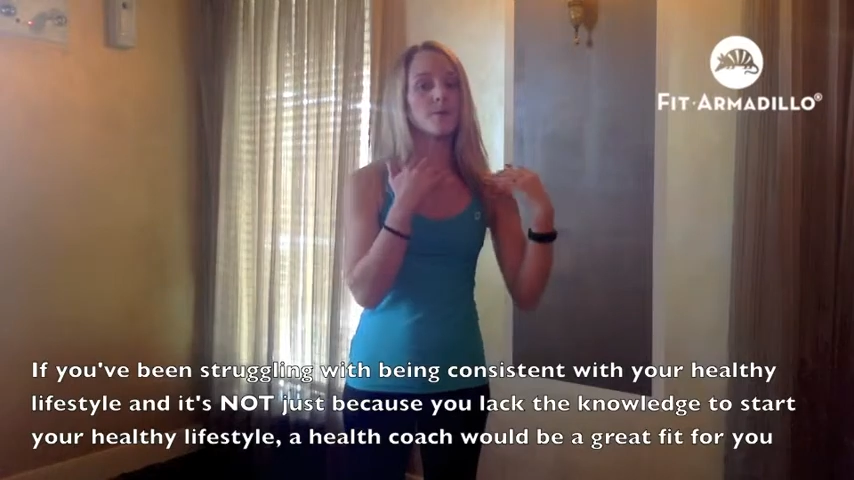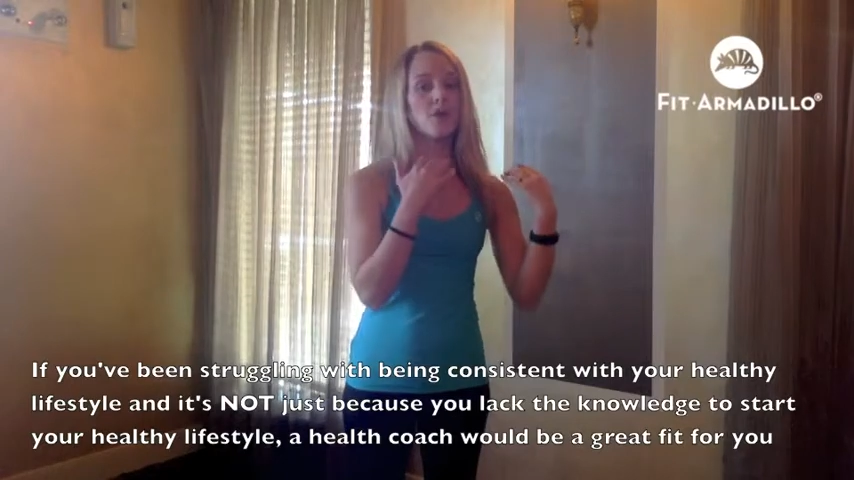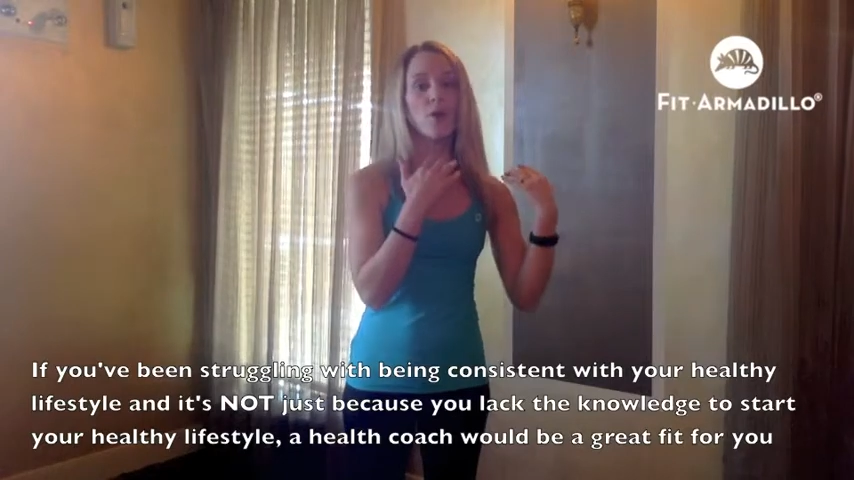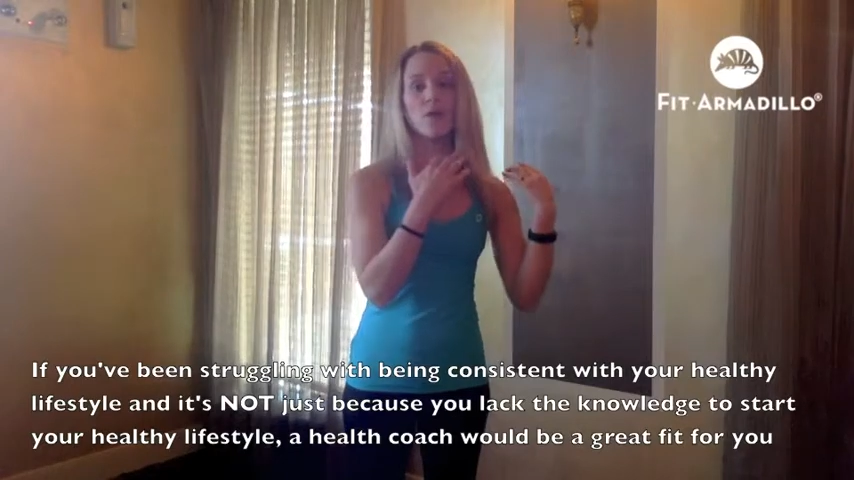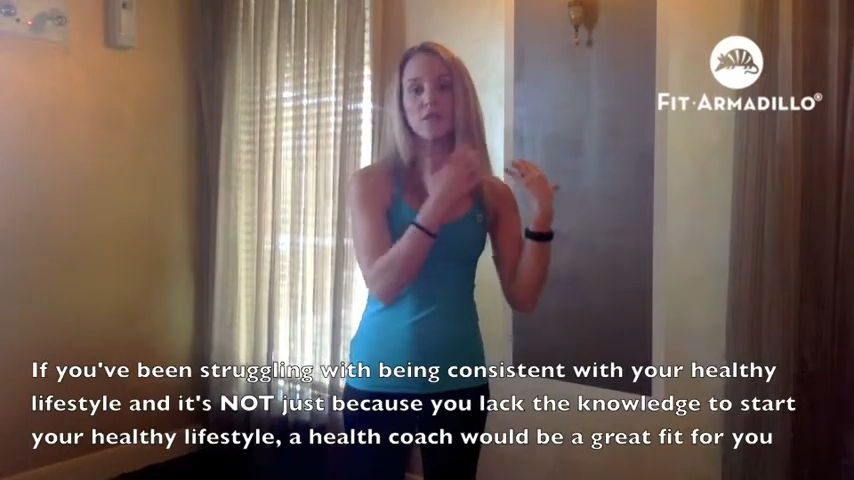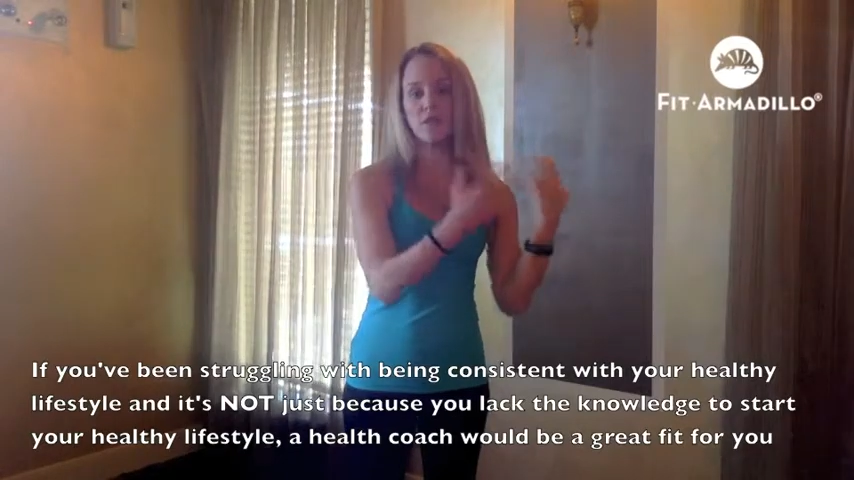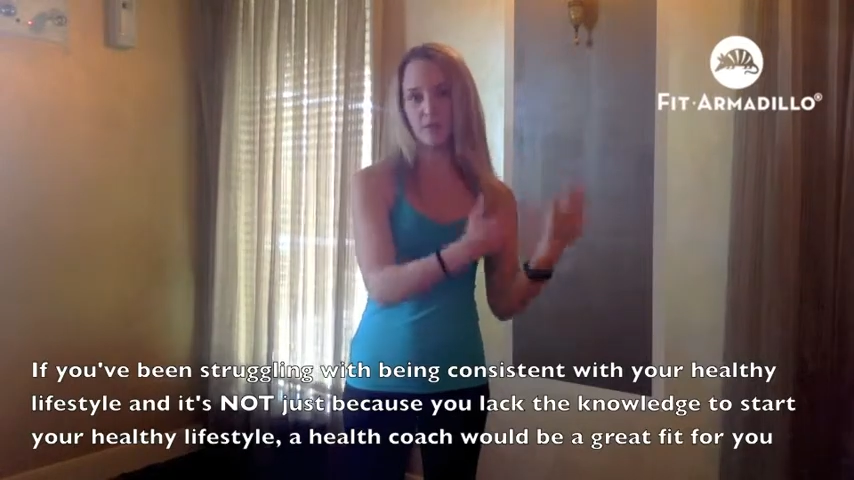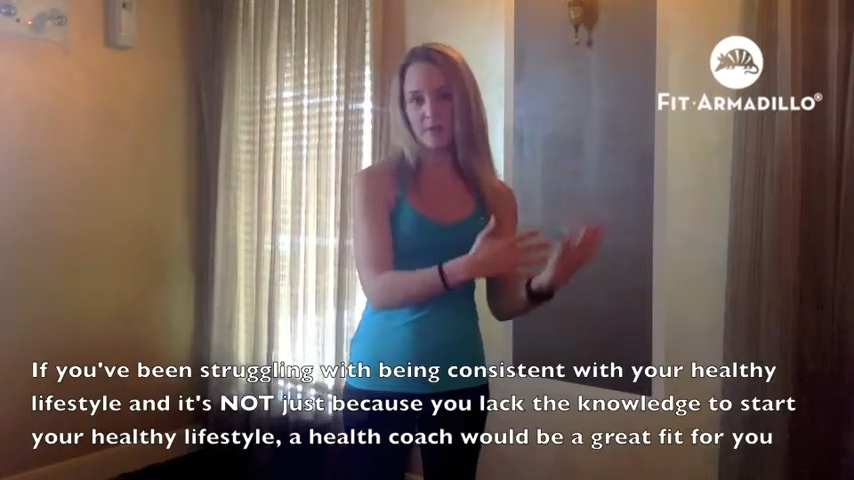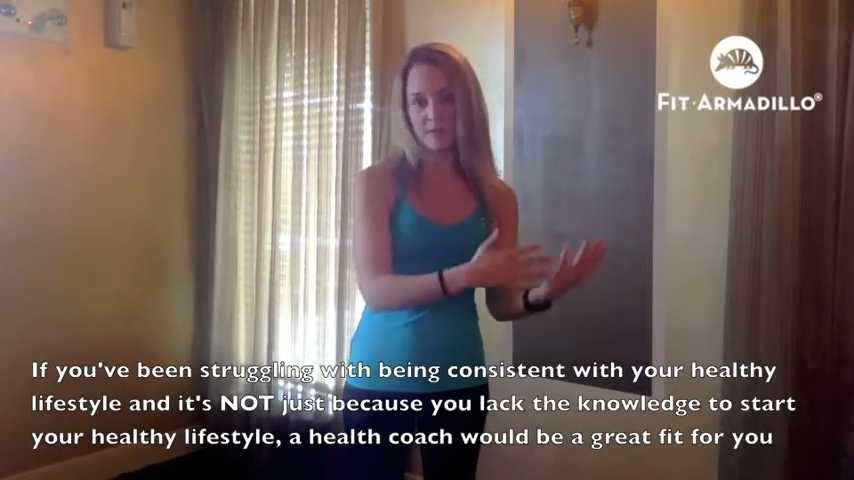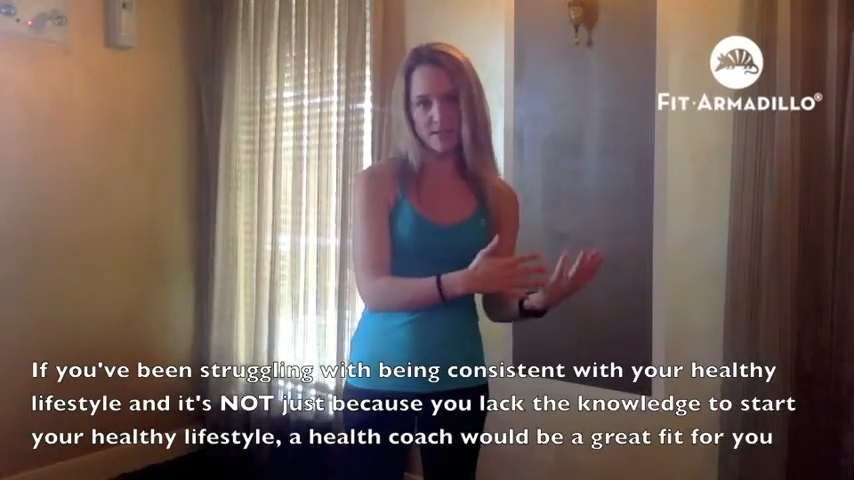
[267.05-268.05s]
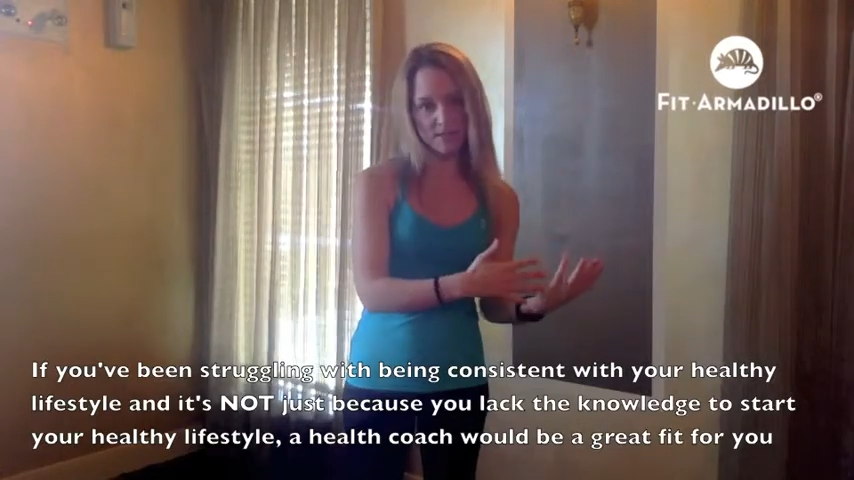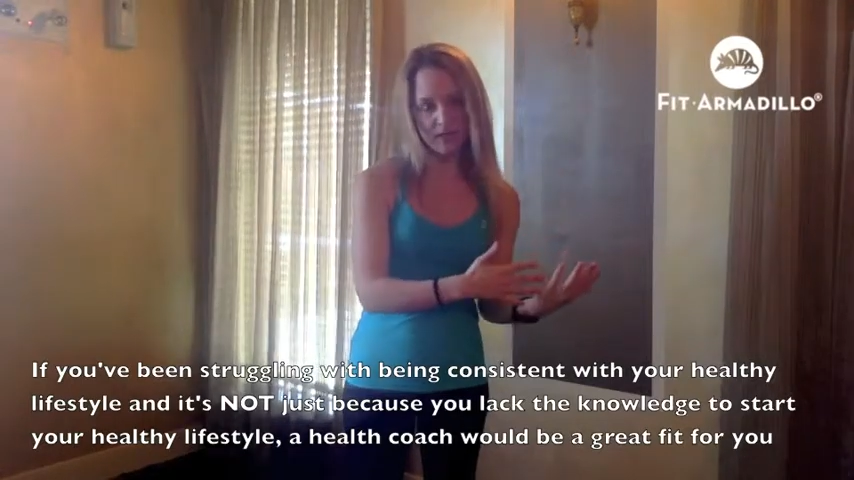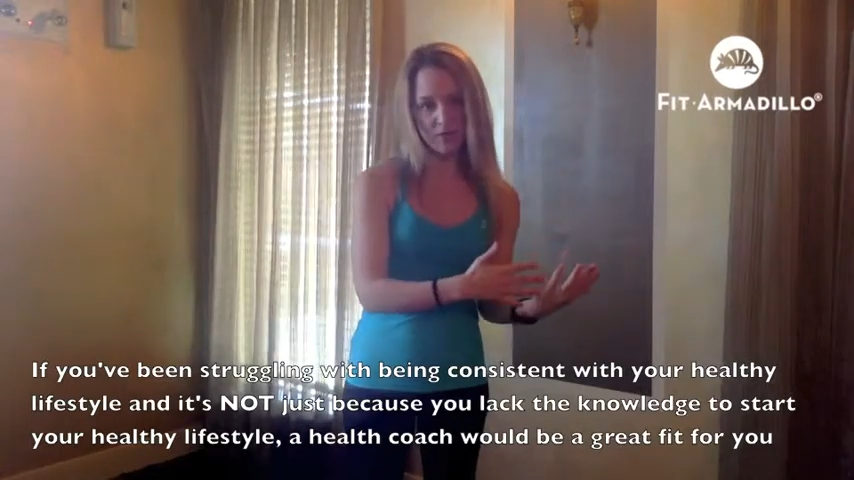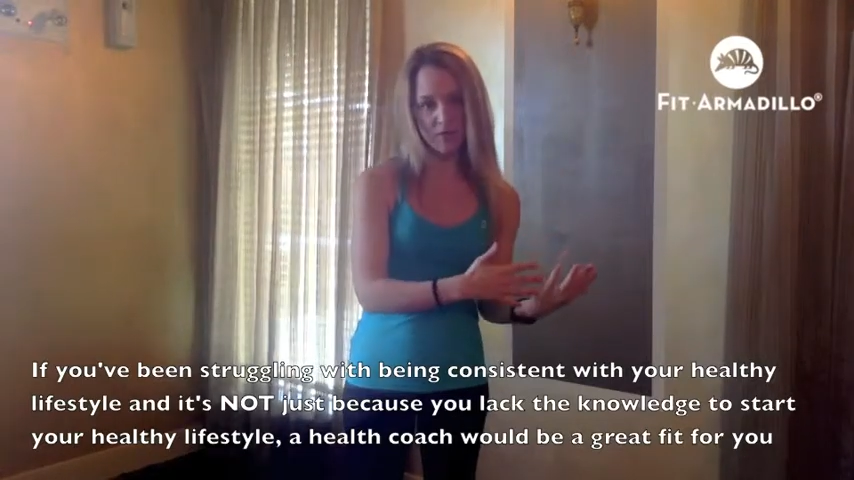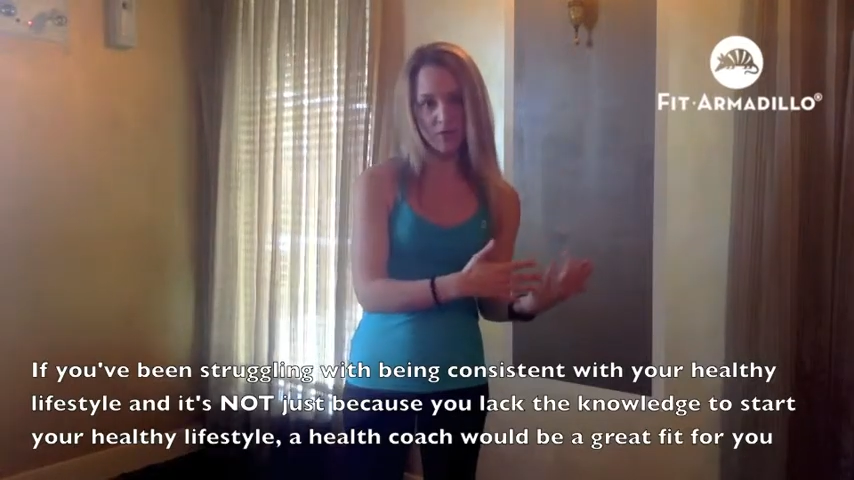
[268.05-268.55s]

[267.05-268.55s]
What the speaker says: knowing that you're going to be successful